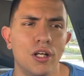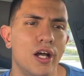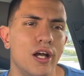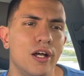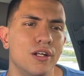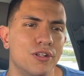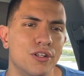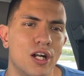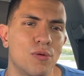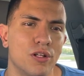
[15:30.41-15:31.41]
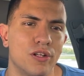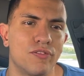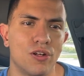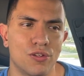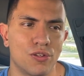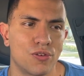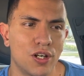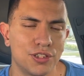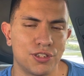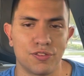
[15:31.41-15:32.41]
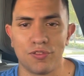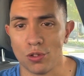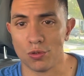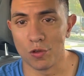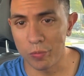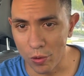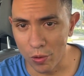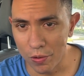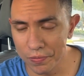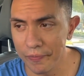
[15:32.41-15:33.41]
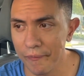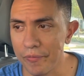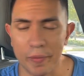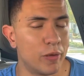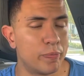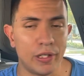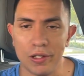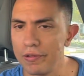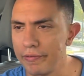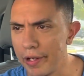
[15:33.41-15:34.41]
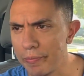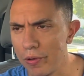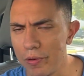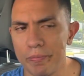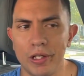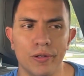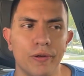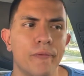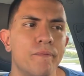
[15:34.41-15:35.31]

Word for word: And you're not really a follower of Christ; you're a follower of Paul. I mean, a Peter, not Paul, Peter.